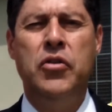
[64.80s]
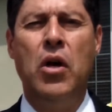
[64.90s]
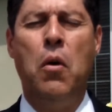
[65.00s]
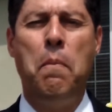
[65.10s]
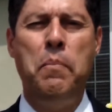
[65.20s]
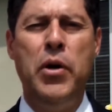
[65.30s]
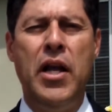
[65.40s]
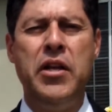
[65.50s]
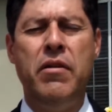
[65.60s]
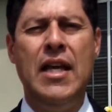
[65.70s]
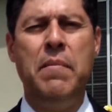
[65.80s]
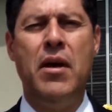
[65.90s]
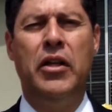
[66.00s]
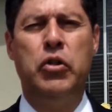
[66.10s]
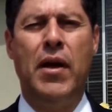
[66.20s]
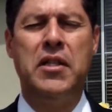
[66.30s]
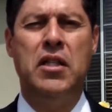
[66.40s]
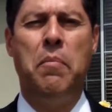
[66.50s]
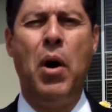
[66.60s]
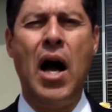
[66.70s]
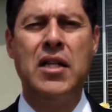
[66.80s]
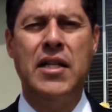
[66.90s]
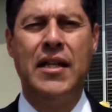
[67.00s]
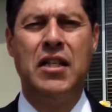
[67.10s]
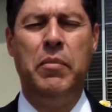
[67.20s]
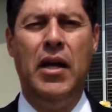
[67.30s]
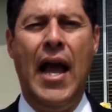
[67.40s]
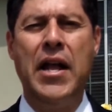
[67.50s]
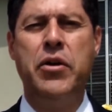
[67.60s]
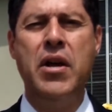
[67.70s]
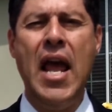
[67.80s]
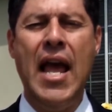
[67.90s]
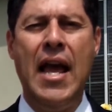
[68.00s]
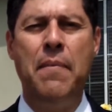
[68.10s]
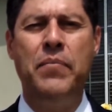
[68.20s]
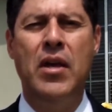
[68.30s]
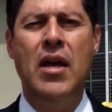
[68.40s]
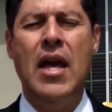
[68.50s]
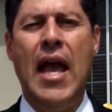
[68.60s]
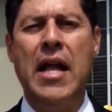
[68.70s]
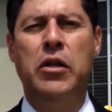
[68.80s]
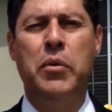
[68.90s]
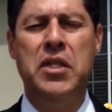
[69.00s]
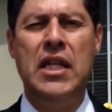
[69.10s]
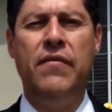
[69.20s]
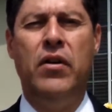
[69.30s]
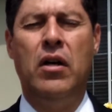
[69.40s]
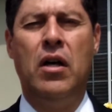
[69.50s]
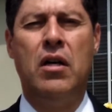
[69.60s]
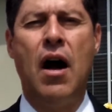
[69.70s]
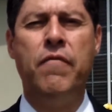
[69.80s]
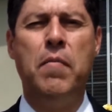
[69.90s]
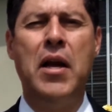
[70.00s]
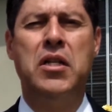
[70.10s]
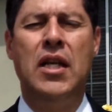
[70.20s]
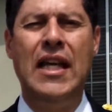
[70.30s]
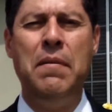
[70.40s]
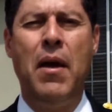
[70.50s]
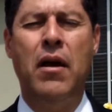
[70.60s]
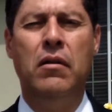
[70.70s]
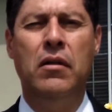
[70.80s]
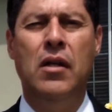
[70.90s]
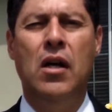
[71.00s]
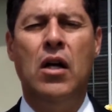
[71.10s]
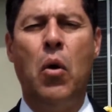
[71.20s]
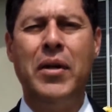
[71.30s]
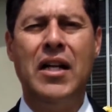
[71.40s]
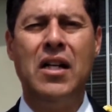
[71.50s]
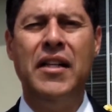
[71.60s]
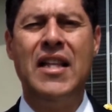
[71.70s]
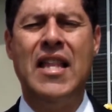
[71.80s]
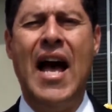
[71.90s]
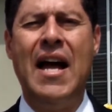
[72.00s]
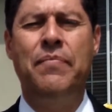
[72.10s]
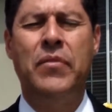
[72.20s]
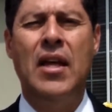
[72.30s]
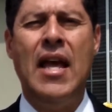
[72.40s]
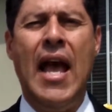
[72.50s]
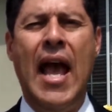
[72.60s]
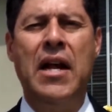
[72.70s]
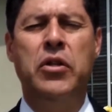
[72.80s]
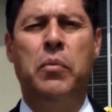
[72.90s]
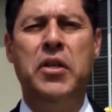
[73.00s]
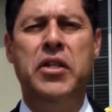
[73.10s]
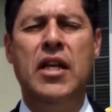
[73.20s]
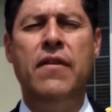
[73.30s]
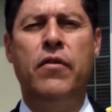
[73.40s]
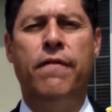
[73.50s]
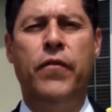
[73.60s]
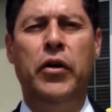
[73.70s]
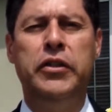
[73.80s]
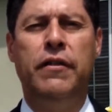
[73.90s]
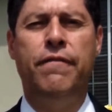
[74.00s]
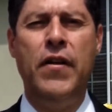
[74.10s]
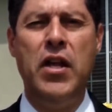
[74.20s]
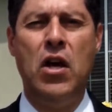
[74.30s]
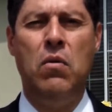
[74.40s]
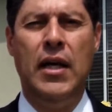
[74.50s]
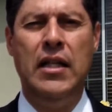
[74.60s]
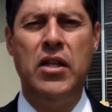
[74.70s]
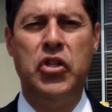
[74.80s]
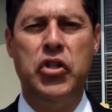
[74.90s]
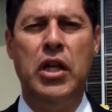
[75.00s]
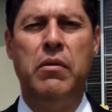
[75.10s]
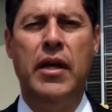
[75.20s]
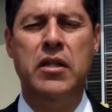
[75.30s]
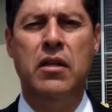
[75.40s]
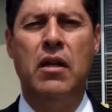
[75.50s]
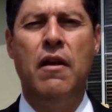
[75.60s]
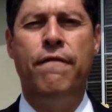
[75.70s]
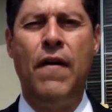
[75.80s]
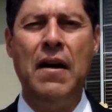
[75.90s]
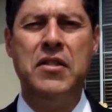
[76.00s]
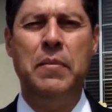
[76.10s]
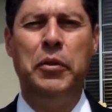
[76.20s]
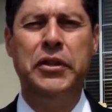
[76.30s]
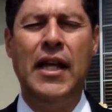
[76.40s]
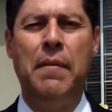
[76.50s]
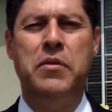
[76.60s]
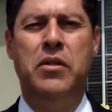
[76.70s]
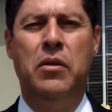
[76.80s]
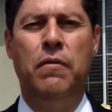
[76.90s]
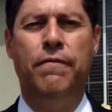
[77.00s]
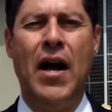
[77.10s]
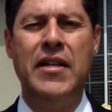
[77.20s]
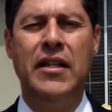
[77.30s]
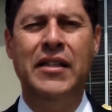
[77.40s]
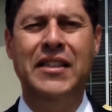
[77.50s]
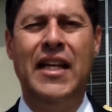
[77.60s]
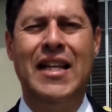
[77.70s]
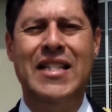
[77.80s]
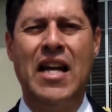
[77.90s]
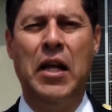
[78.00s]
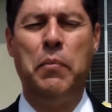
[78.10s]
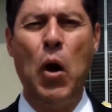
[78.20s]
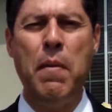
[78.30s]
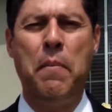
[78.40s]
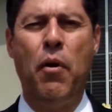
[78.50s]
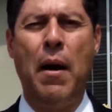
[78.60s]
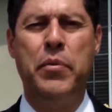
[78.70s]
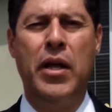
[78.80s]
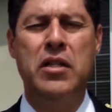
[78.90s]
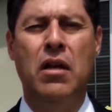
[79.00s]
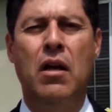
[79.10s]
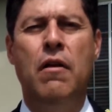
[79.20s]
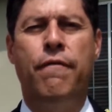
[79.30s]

So put in your email address in the box next to me and your name, and you'll receive a, a confirmation email. Go ahead and click that, and you'll receive your first video in this series, Five Simple Steps to Finding, Listing, and Selling Probate Properties.